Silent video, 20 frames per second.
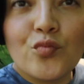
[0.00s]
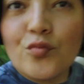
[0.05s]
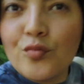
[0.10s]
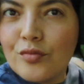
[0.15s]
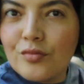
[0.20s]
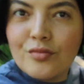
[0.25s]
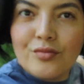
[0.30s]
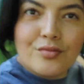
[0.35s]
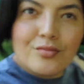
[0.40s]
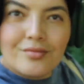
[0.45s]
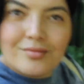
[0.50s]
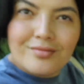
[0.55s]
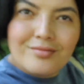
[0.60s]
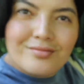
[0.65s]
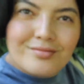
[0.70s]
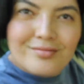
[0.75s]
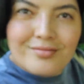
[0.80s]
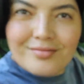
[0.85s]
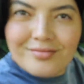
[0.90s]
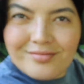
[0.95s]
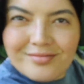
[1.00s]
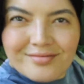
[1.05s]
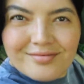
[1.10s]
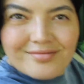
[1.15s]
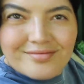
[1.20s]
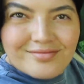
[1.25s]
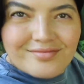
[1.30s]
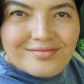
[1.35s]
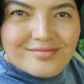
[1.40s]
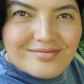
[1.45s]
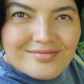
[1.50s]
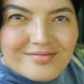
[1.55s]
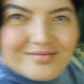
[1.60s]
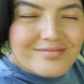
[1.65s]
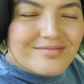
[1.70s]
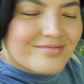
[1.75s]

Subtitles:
No one is speaking in this clip.